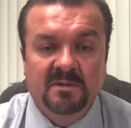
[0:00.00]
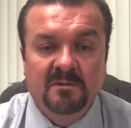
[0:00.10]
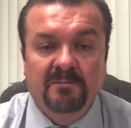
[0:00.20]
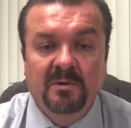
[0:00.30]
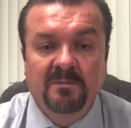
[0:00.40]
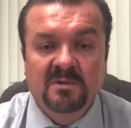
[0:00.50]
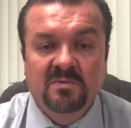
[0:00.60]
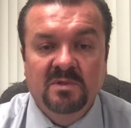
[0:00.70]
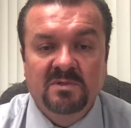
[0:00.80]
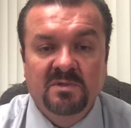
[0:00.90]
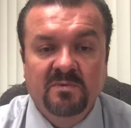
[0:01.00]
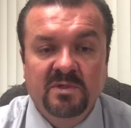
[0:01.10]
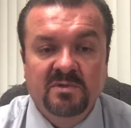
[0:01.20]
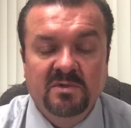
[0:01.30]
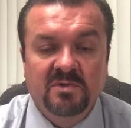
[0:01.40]
The purpose was to
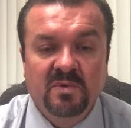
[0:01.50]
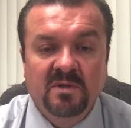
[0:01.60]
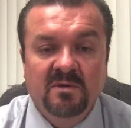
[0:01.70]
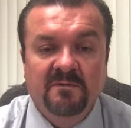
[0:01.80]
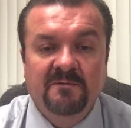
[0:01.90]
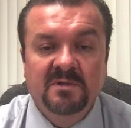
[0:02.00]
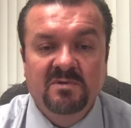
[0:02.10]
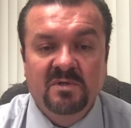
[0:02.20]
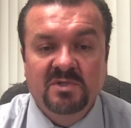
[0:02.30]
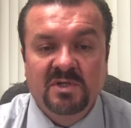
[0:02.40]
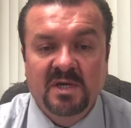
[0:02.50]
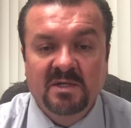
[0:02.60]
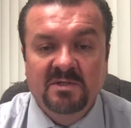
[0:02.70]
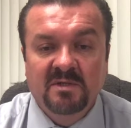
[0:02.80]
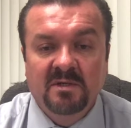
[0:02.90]
research whether physical
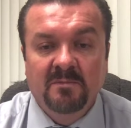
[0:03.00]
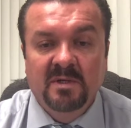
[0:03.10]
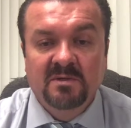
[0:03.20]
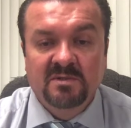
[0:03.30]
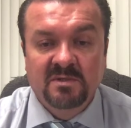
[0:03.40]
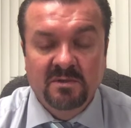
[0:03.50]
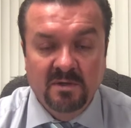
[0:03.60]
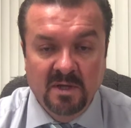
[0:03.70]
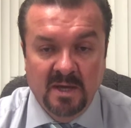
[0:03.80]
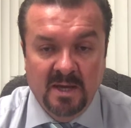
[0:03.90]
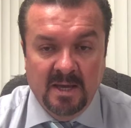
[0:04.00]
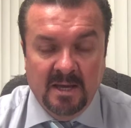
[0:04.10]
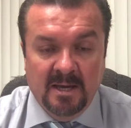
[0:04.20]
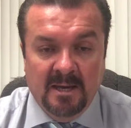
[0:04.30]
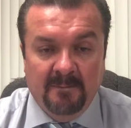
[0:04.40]
education administered
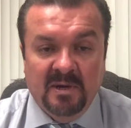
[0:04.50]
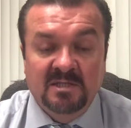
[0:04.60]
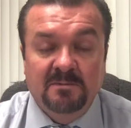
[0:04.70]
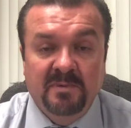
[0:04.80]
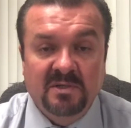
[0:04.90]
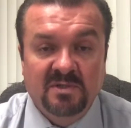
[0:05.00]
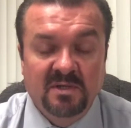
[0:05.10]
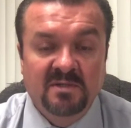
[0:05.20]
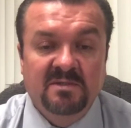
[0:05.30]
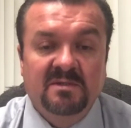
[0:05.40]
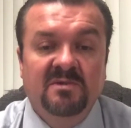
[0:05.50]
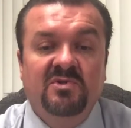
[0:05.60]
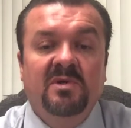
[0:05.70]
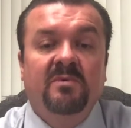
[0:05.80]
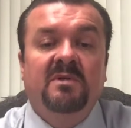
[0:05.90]
by specialists
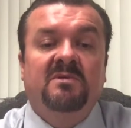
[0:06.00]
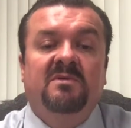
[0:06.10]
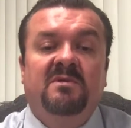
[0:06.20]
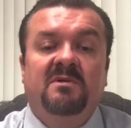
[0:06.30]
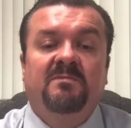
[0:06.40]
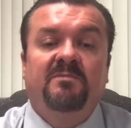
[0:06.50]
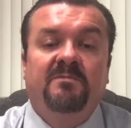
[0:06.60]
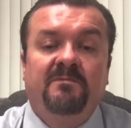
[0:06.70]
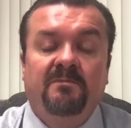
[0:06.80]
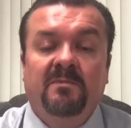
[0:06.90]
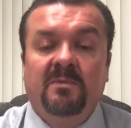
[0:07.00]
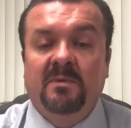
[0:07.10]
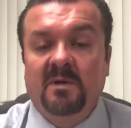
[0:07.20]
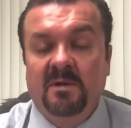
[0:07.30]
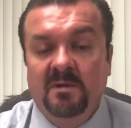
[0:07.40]
contributed to
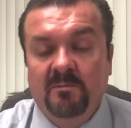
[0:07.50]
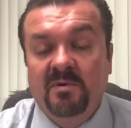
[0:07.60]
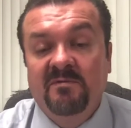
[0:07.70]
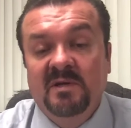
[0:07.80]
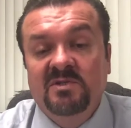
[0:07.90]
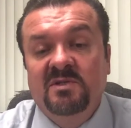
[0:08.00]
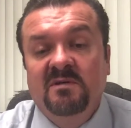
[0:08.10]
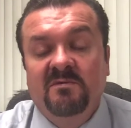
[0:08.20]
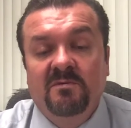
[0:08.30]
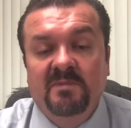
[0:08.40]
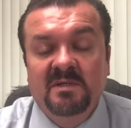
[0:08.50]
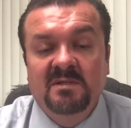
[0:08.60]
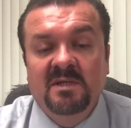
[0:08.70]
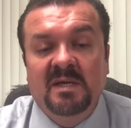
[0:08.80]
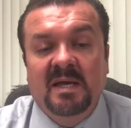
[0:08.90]
the prevention of
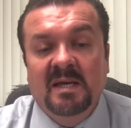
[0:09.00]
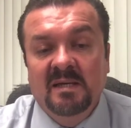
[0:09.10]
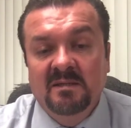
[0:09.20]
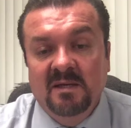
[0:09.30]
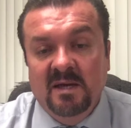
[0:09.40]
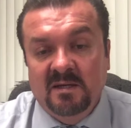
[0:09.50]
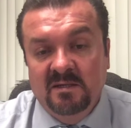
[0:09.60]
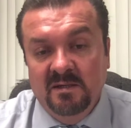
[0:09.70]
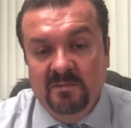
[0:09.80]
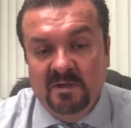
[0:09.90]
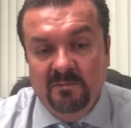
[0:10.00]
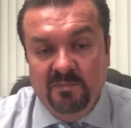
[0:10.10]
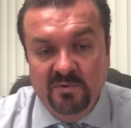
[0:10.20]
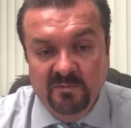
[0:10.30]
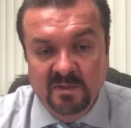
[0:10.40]
obesity and the academic
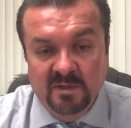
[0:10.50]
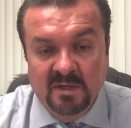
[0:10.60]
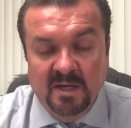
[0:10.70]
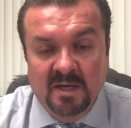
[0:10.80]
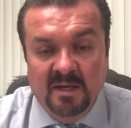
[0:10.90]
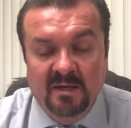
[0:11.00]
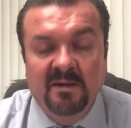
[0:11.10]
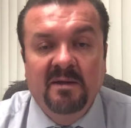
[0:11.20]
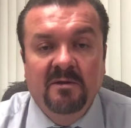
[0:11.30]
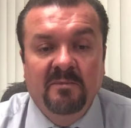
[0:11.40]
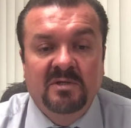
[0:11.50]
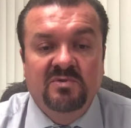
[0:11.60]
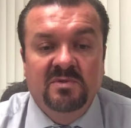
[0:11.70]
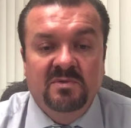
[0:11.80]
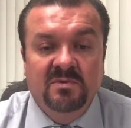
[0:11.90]
improvement in
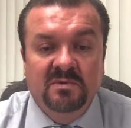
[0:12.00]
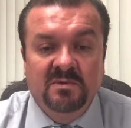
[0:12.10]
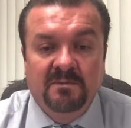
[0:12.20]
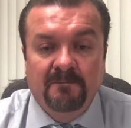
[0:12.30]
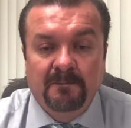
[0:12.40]
elementary schools.